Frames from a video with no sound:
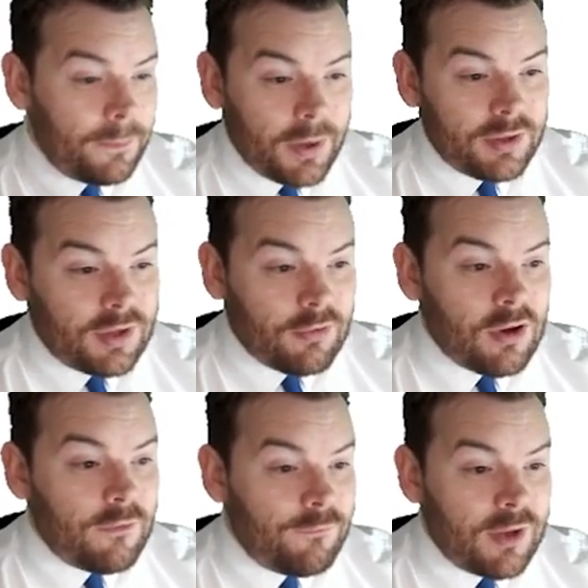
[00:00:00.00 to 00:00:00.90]
But there
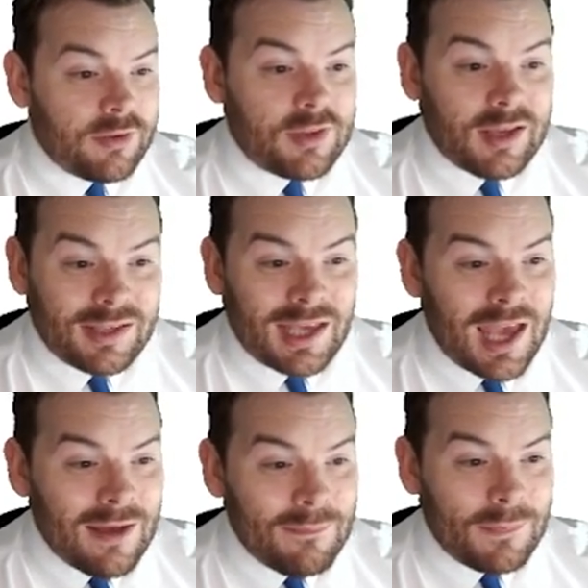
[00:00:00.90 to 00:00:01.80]
are things that
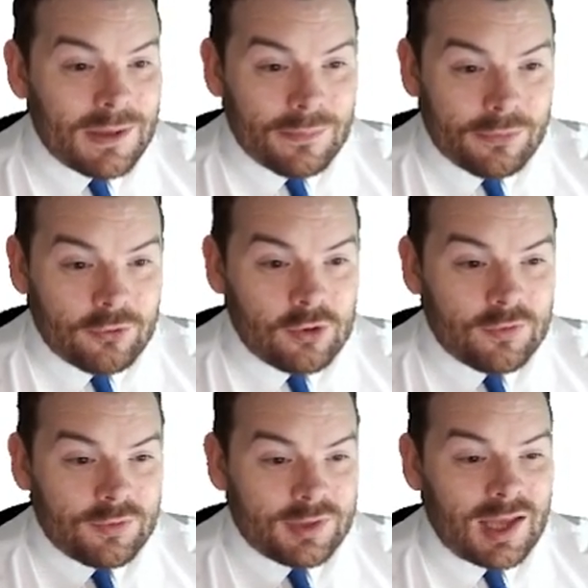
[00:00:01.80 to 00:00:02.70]
can be
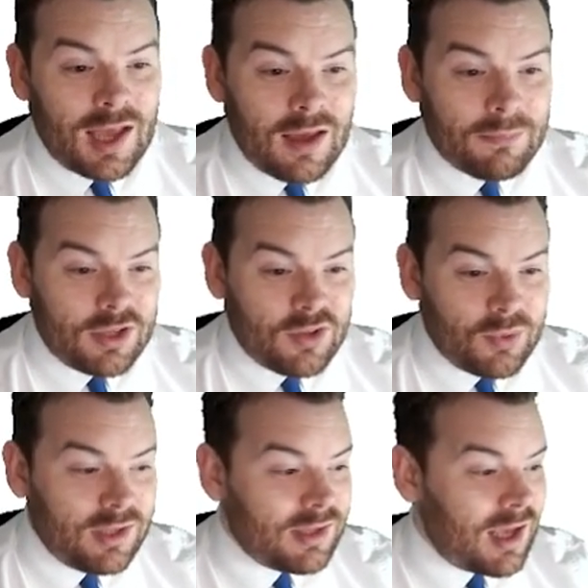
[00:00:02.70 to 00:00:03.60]
improved, can be
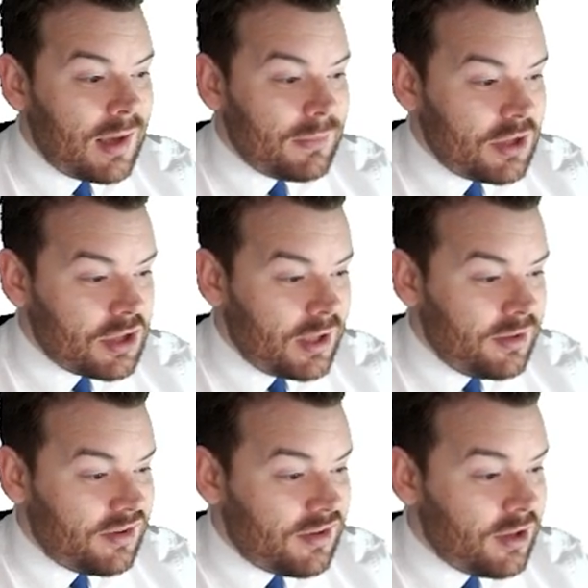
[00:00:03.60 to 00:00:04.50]
tweaked, can be
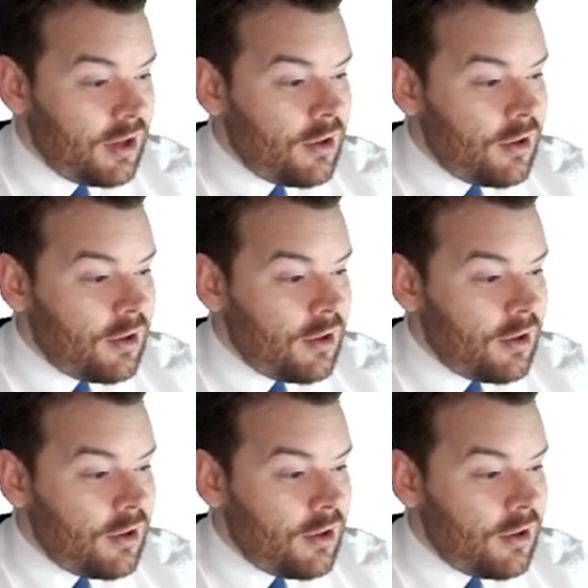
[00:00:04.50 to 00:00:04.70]
changed.